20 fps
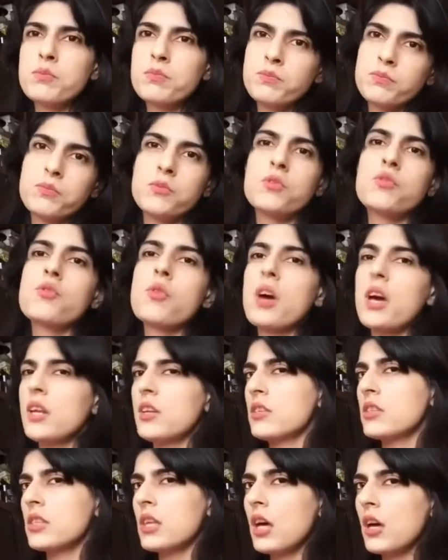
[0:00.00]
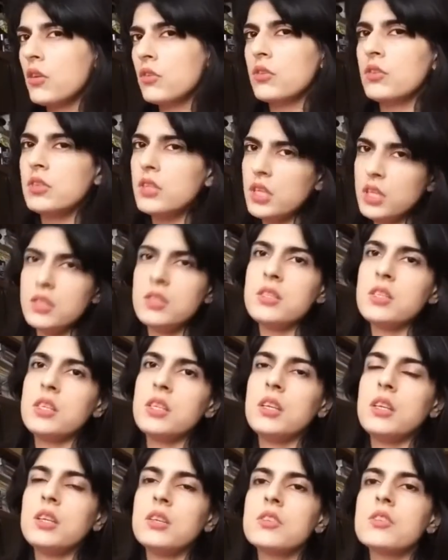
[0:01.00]
try to sound
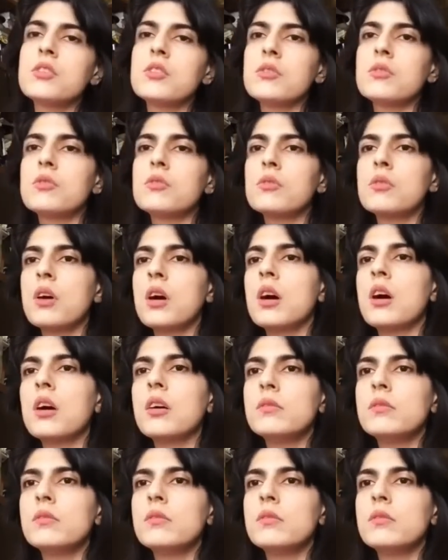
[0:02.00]
desi to